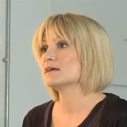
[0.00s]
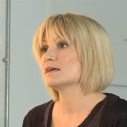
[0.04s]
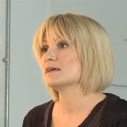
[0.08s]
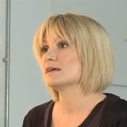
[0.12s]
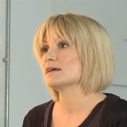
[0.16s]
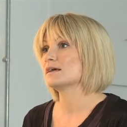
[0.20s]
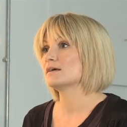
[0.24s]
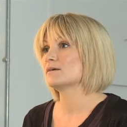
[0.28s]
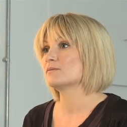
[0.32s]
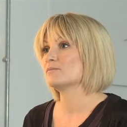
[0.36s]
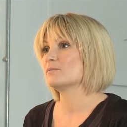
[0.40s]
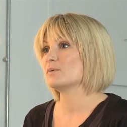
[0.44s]
Uh,
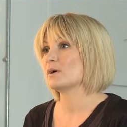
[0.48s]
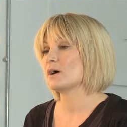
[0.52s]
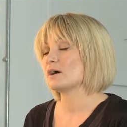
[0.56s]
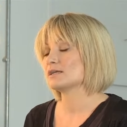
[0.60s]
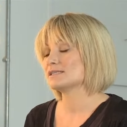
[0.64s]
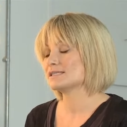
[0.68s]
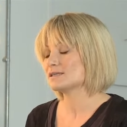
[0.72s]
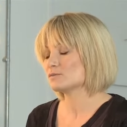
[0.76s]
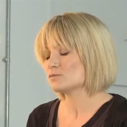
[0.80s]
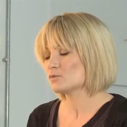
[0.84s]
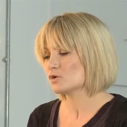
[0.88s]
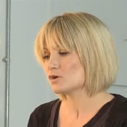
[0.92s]
but
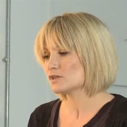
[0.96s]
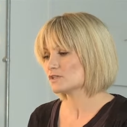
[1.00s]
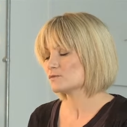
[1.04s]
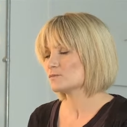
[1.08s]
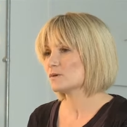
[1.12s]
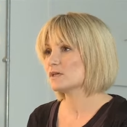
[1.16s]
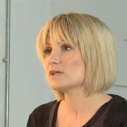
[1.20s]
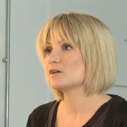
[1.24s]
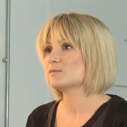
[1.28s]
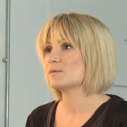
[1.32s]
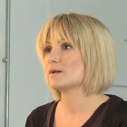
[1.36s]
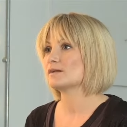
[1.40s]
I didn't want to
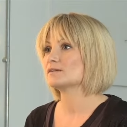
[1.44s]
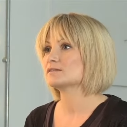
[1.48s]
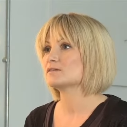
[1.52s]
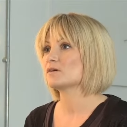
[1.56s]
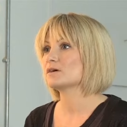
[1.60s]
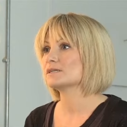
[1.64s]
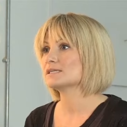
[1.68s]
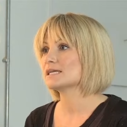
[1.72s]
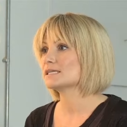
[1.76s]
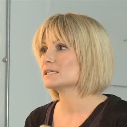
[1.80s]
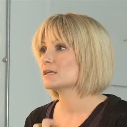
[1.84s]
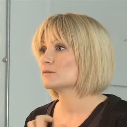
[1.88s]
speak about it,
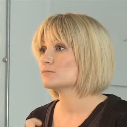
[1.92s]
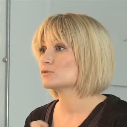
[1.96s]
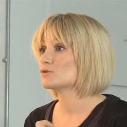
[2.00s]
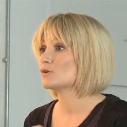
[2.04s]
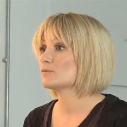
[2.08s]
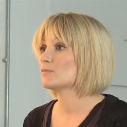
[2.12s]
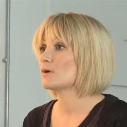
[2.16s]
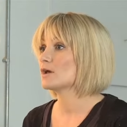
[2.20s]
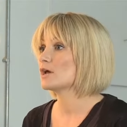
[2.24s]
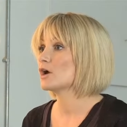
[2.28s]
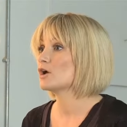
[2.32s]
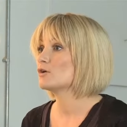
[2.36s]
so I'd end up
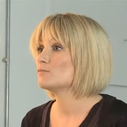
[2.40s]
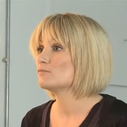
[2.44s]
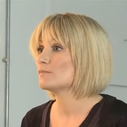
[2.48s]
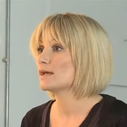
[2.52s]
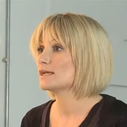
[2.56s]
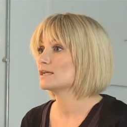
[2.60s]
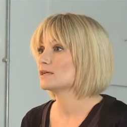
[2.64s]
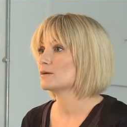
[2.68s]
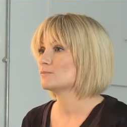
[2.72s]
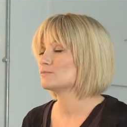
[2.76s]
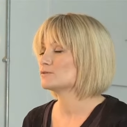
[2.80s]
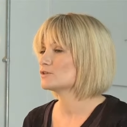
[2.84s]
doing my own
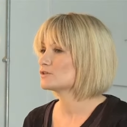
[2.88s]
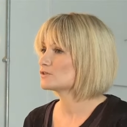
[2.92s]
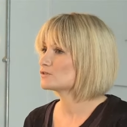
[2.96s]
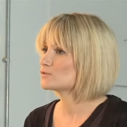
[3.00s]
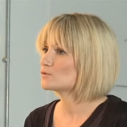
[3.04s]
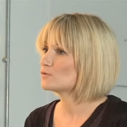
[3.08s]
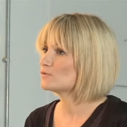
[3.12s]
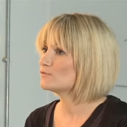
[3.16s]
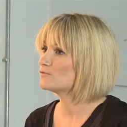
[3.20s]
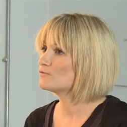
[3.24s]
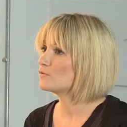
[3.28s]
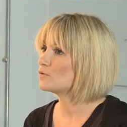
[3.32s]
makeup
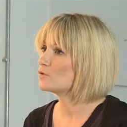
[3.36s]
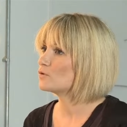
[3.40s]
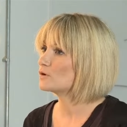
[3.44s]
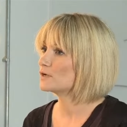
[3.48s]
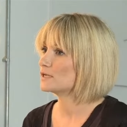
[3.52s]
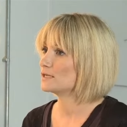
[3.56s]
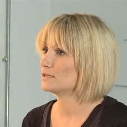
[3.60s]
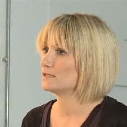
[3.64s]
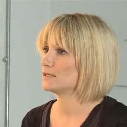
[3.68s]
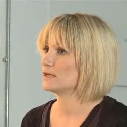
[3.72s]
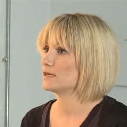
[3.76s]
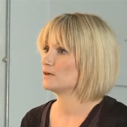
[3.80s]
just to
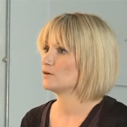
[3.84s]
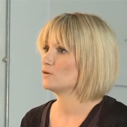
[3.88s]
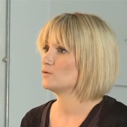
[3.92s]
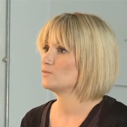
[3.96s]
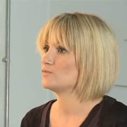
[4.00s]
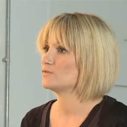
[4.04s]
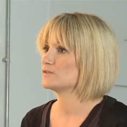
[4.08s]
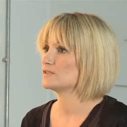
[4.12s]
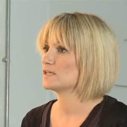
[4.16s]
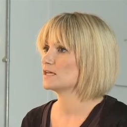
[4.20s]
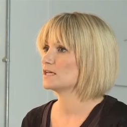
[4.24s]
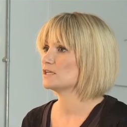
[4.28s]
avoid that
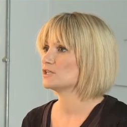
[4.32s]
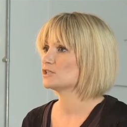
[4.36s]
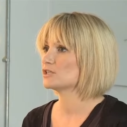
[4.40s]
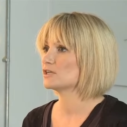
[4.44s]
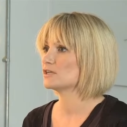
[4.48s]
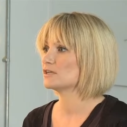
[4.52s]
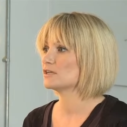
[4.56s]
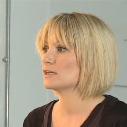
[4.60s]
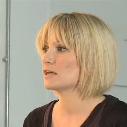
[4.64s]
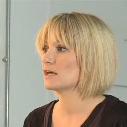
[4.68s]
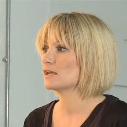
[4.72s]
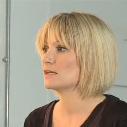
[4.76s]
conversation.